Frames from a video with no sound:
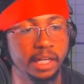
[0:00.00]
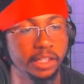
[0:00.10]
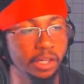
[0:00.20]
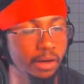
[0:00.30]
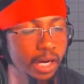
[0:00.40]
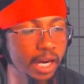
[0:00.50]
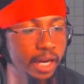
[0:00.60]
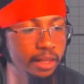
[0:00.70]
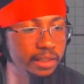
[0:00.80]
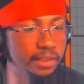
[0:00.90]
to go high,
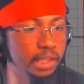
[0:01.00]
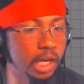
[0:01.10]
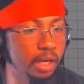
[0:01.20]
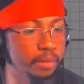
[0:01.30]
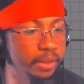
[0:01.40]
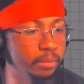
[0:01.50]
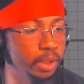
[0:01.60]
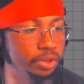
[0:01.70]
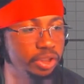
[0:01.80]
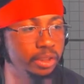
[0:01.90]
this is a non-committal
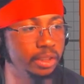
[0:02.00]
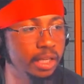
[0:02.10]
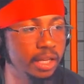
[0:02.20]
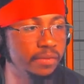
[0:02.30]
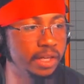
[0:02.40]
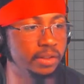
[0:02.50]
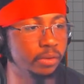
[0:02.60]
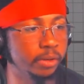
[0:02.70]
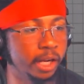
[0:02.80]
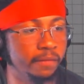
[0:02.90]
motion. He has the
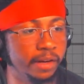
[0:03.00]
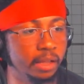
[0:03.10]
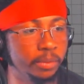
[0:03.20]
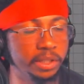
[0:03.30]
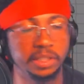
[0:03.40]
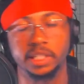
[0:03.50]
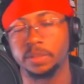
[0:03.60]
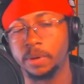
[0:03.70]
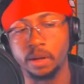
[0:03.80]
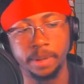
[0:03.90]
cooldown available, he just gets
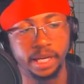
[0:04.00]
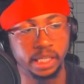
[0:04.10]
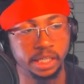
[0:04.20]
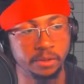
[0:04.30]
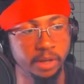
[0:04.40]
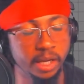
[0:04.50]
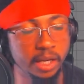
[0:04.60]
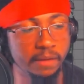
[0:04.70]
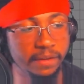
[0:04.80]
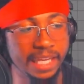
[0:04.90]
ball back anyway.
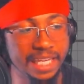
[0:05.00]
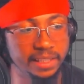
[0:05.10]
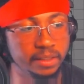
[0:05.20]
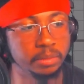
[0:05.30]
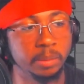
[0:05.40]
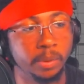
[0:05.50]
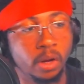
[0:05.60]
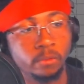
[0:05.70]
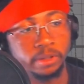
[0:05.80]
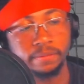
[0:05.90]
If it hits them, the
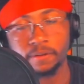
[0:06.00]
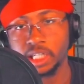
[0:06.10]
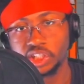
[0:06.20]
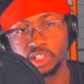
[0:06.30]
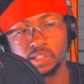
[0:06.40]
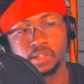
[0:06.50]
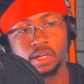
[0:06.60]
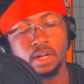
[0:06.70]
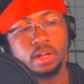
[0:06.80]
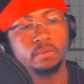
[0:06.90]
ball refreshes,
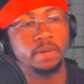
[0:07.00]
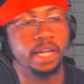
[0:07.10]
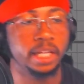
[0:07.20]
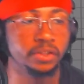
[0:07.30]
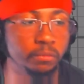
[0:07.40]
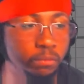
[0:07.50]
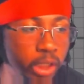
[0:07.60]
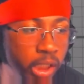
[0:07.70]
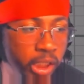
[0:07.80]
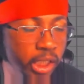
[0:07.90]
right? It's
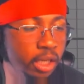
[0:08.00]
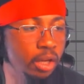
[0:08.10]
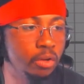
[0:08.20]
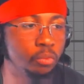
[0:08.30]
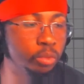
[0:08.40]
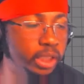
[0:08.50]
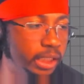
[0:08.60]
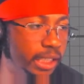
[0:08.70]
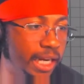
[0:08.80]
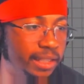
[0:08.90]
really, really
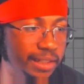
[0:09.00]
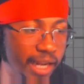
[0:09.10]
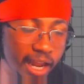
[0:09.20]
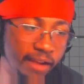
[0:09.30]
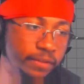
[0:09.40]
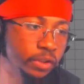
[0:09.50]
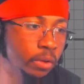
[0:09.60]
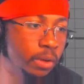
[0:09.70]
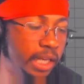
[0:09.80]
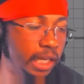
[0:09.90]
nice to have.
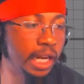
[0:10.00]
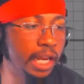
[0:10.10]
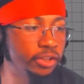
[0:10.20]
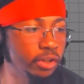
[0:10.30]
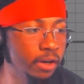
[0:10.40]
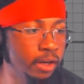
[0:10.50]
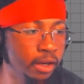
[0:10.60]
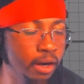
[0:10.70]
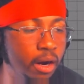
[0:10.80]
So he can edge guard